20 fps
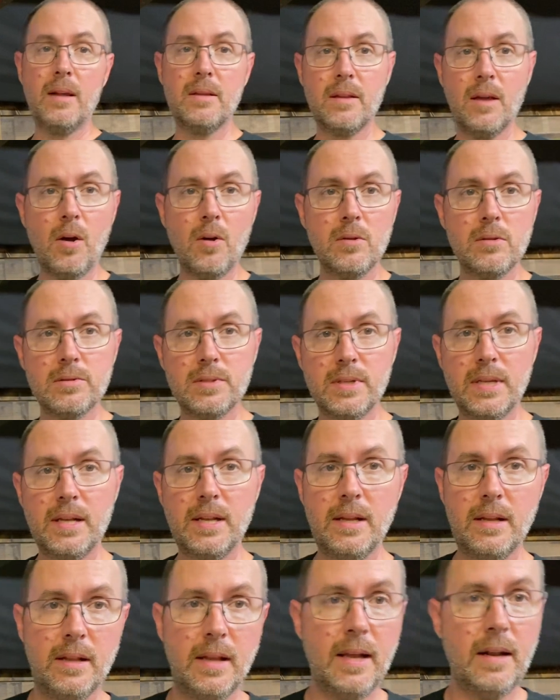the holes in
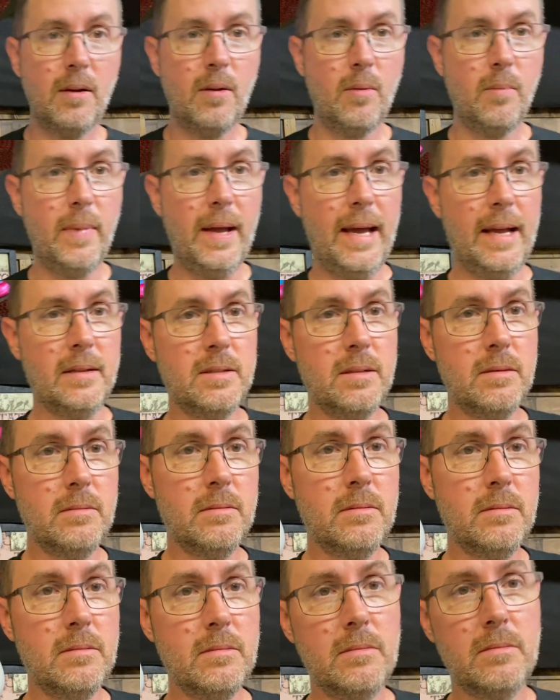it, and they don't match.
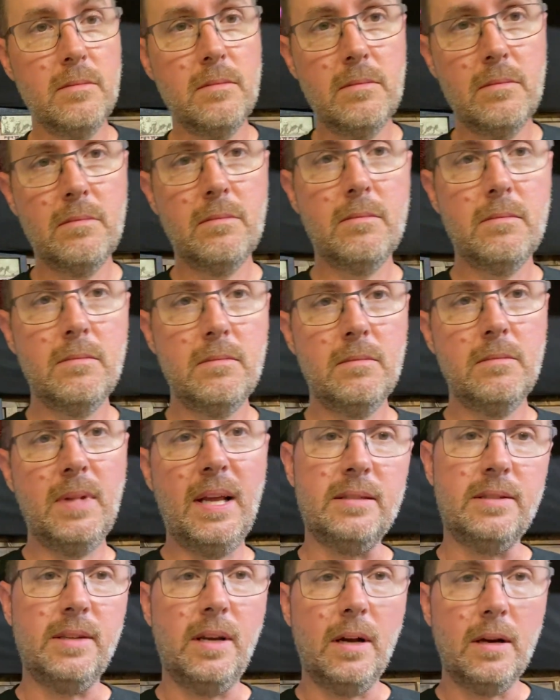
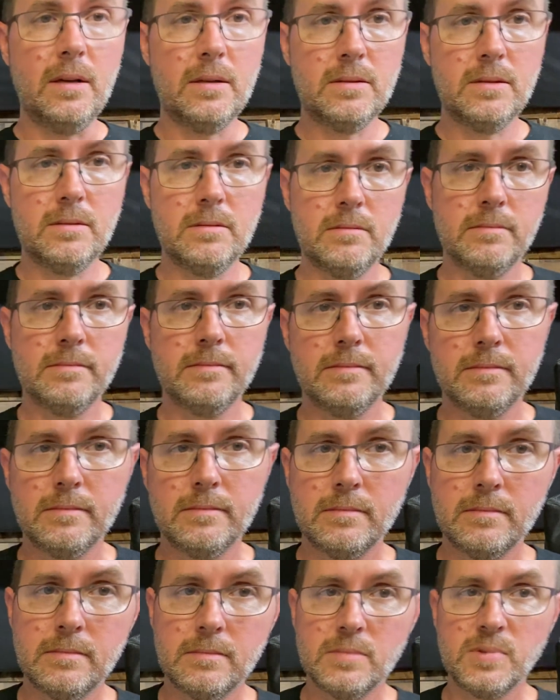That sucks.
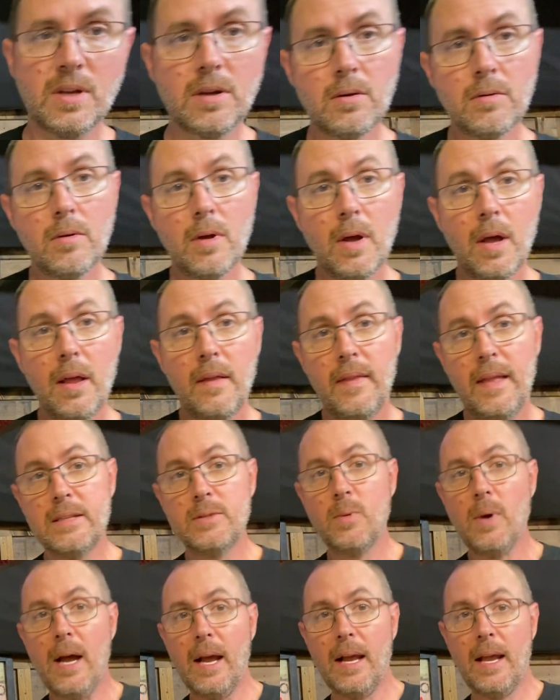So that's
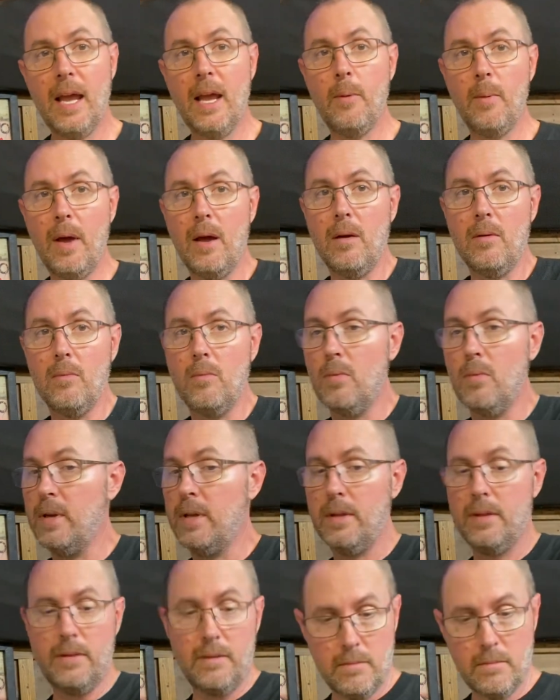why I came out
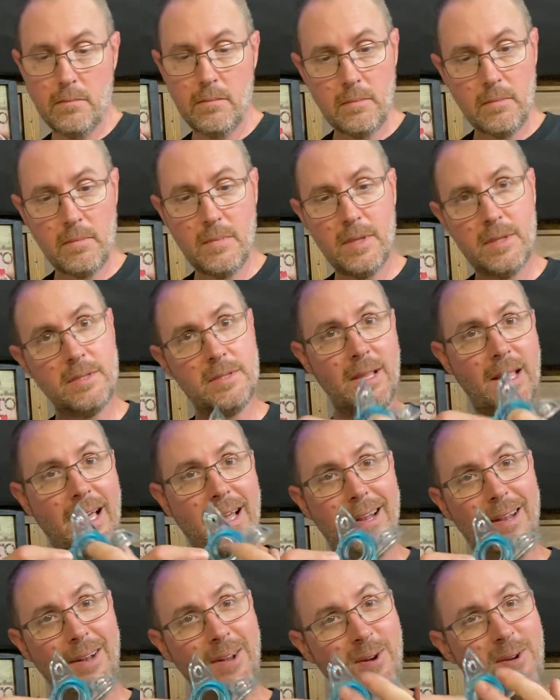with
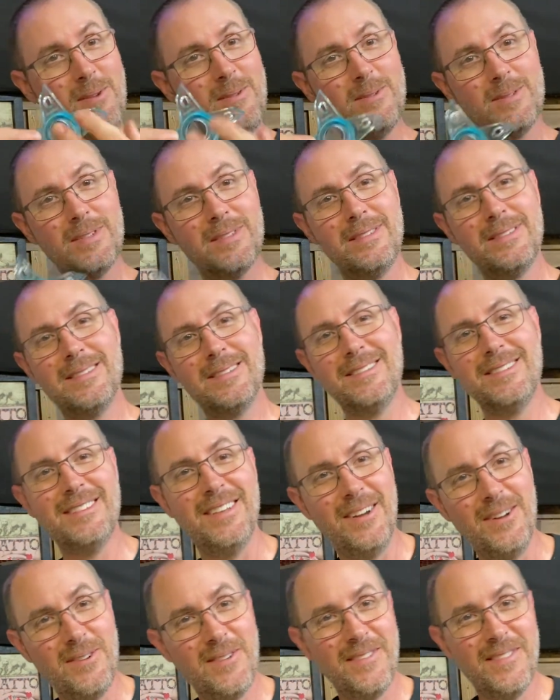slotted holes,
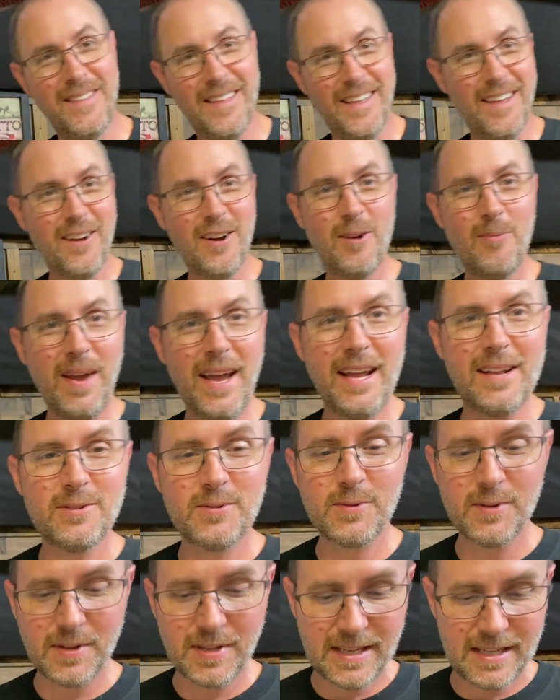so they all match
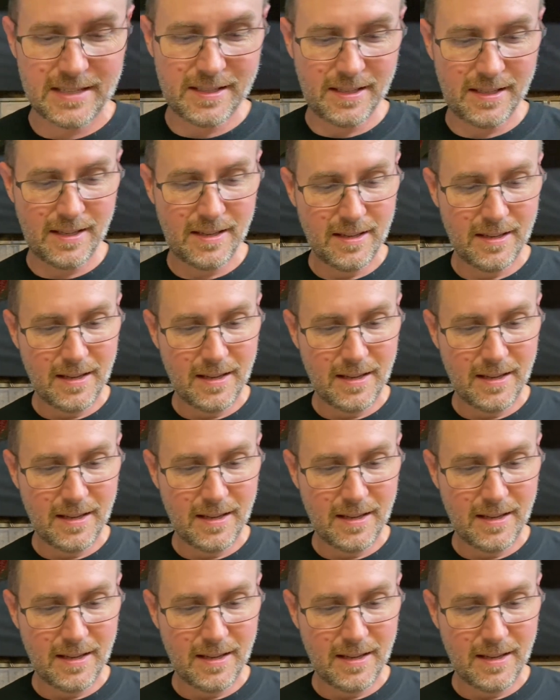real easily.